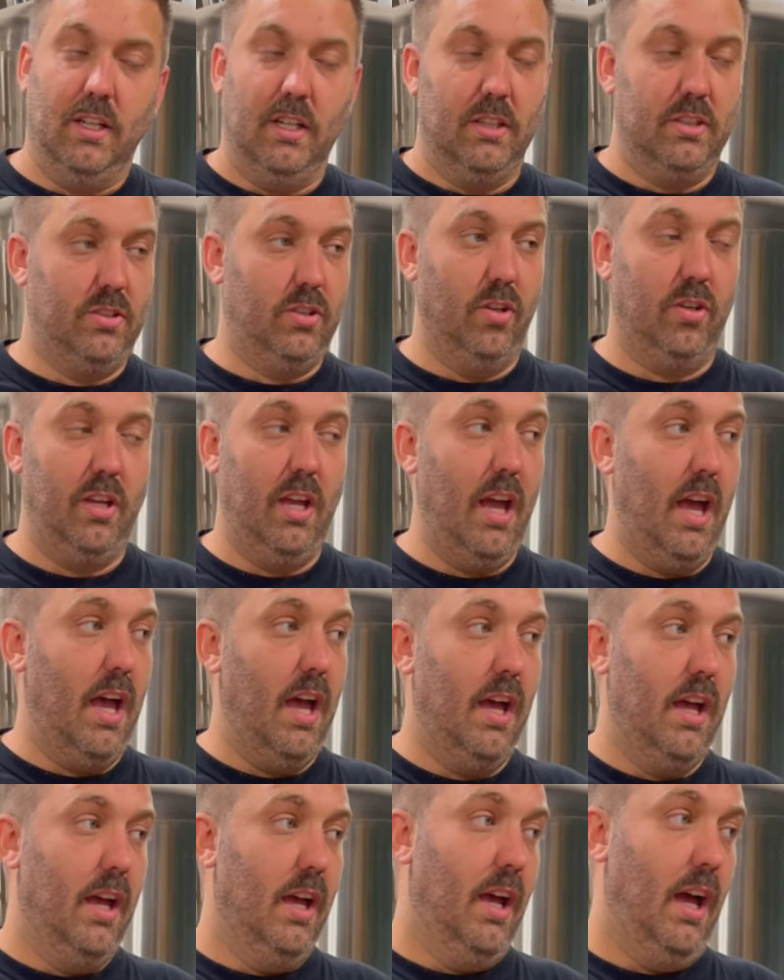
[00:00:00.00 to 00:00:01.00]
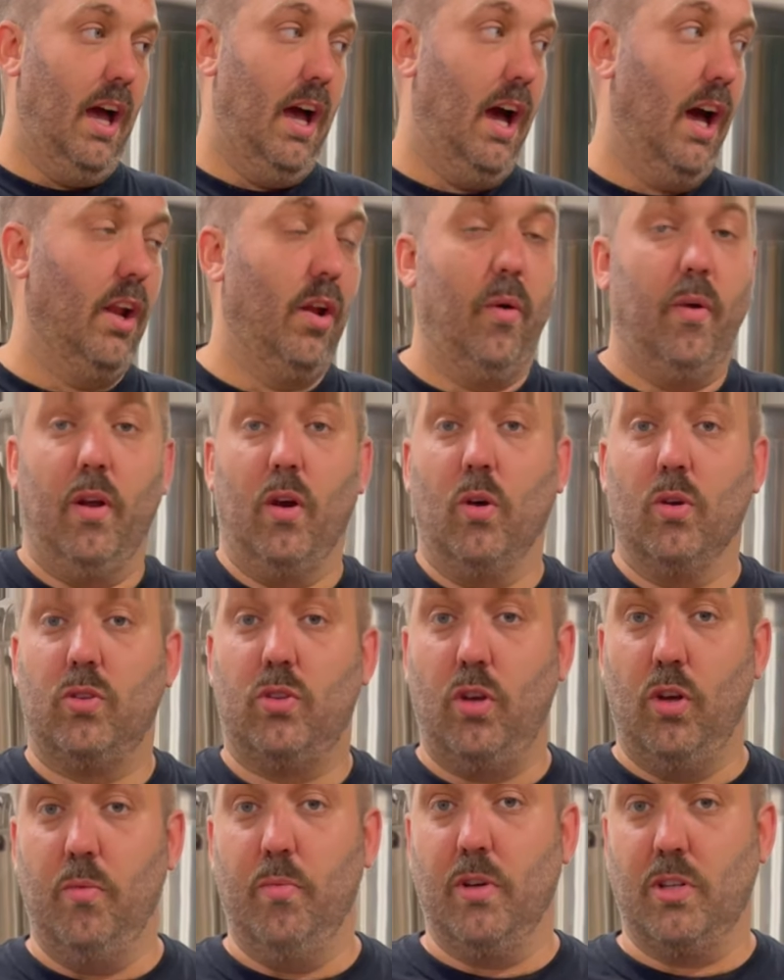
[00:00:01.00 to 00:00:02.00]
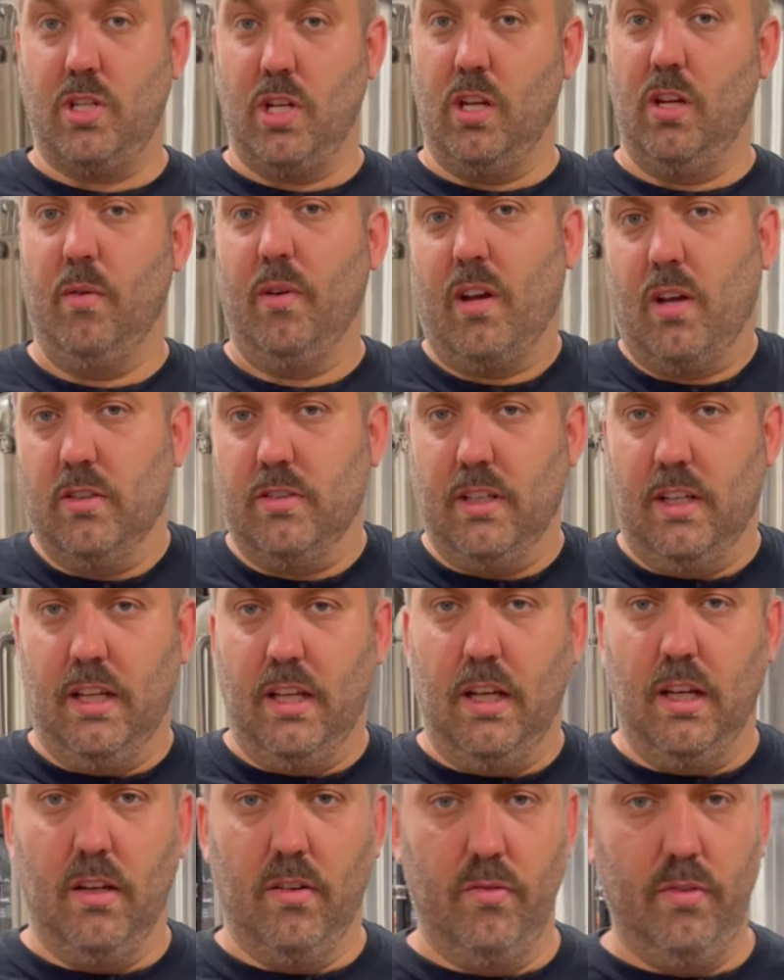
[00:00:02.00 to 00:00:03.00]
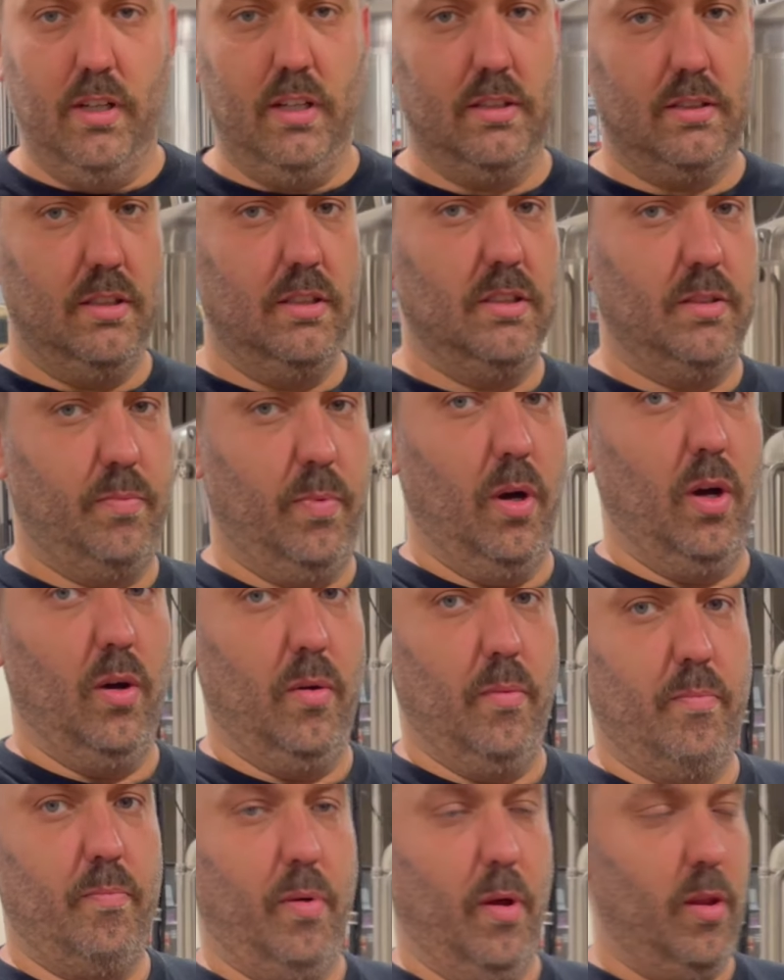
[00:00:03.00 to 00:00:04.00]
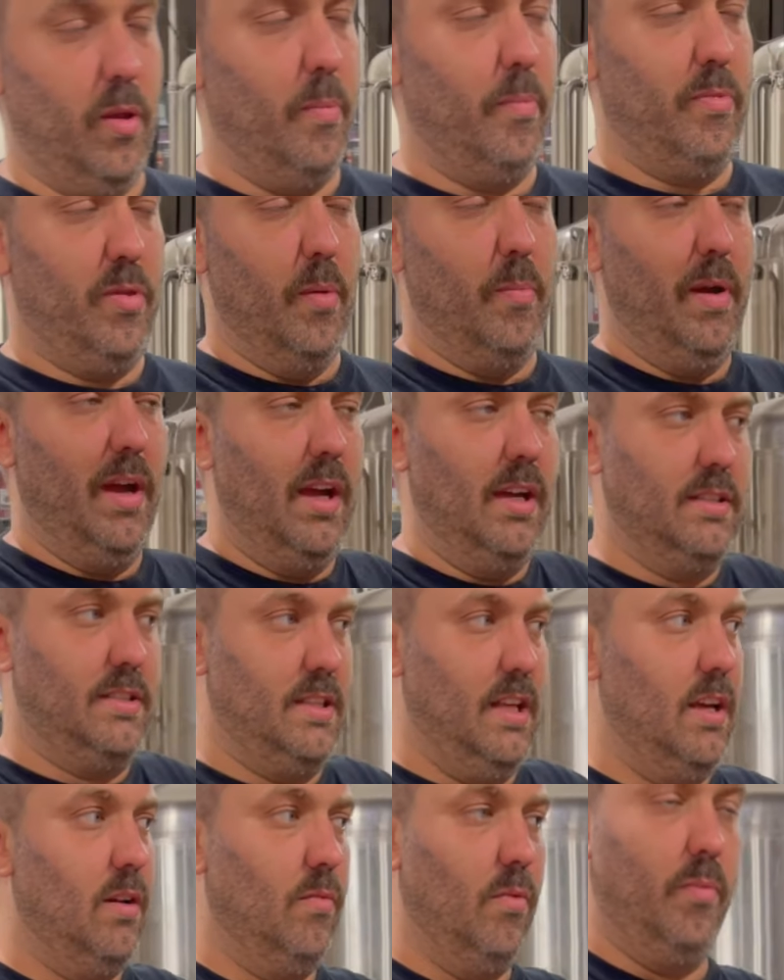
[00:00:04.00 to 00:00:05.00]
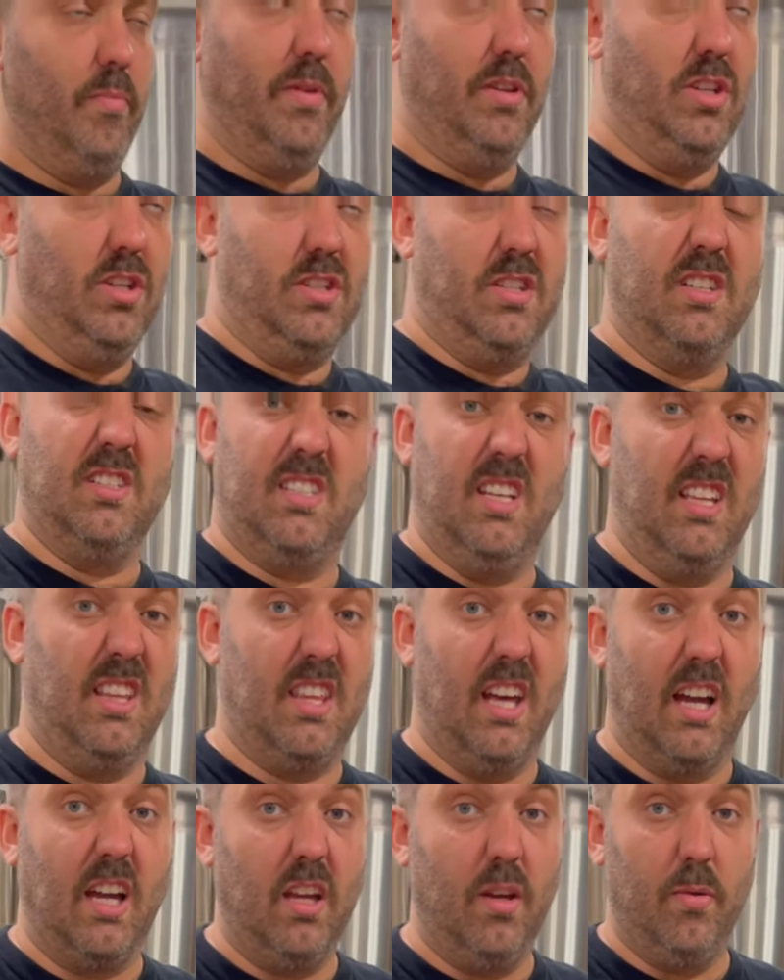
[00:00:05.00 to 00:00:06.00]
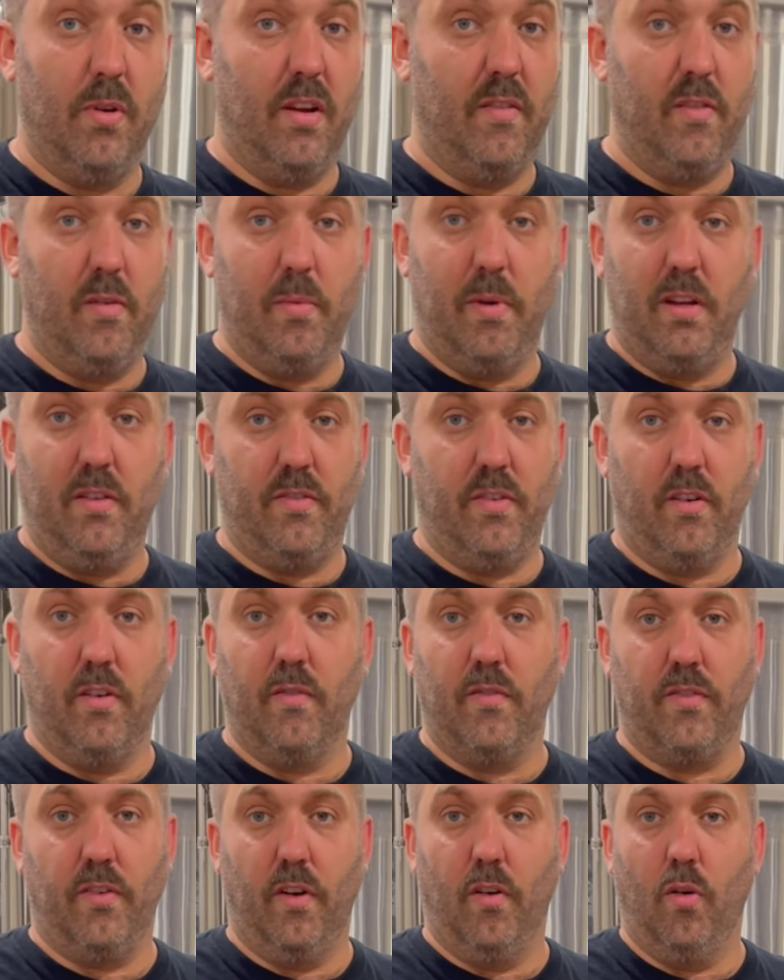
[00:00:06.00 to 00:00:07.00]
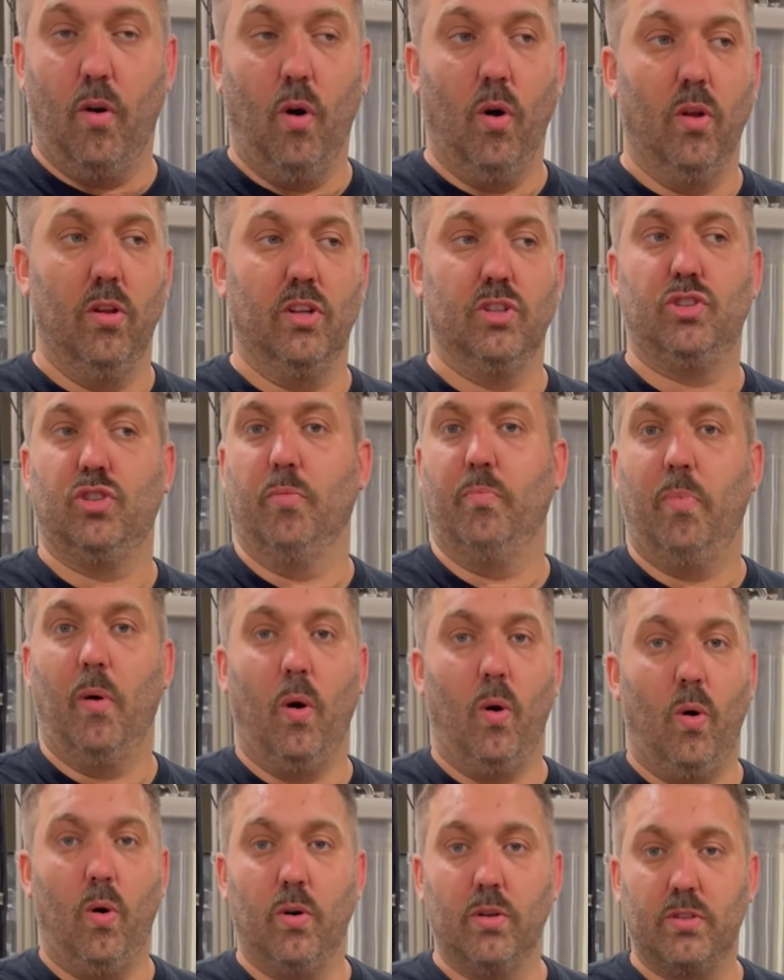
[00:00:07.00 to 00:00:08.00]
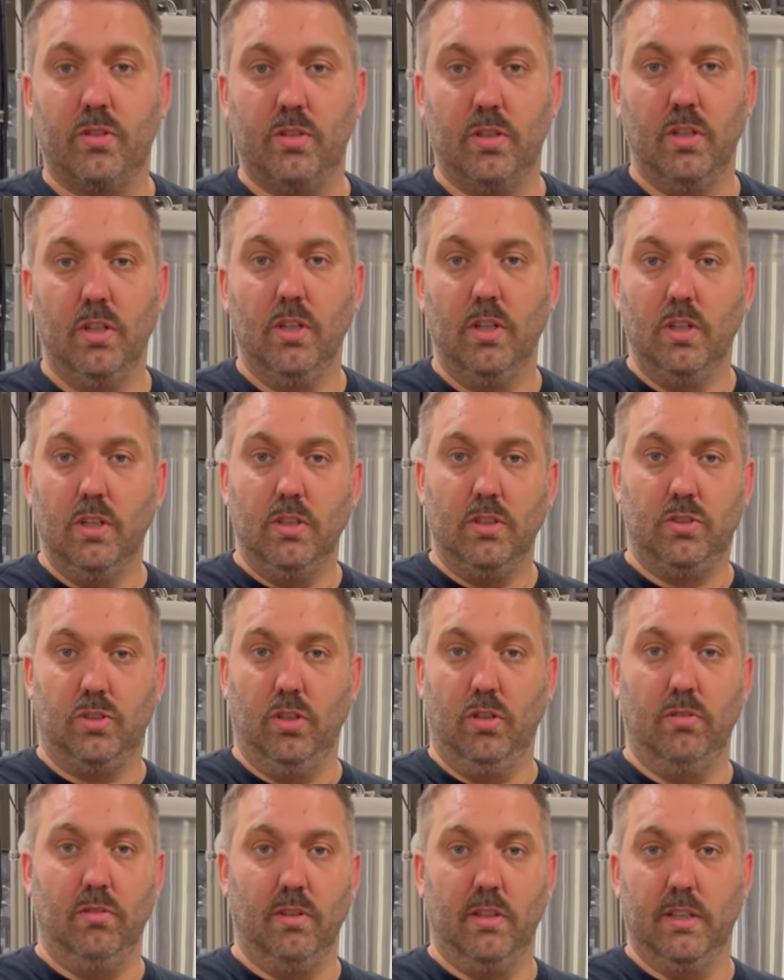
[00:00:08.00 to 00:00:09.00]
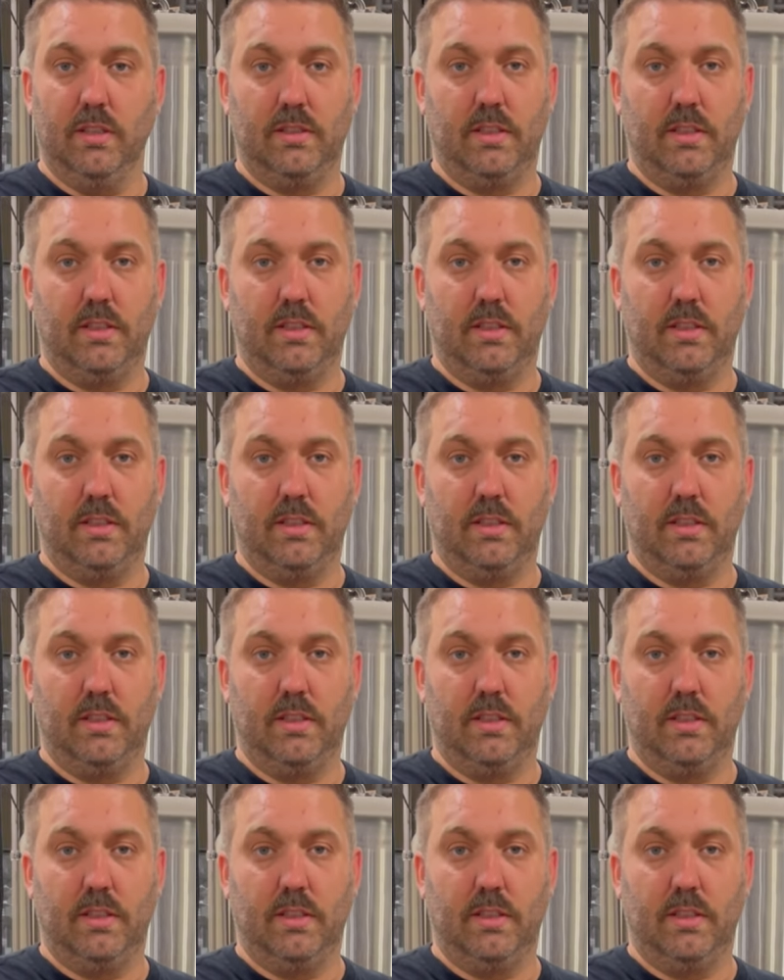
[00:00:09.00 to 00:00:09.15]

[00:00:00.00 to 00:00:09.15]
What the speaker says: So yeah, I don't want to go too much into it because of legal reasons, but the biggest thing would be just to say thank you everybody for all the support during this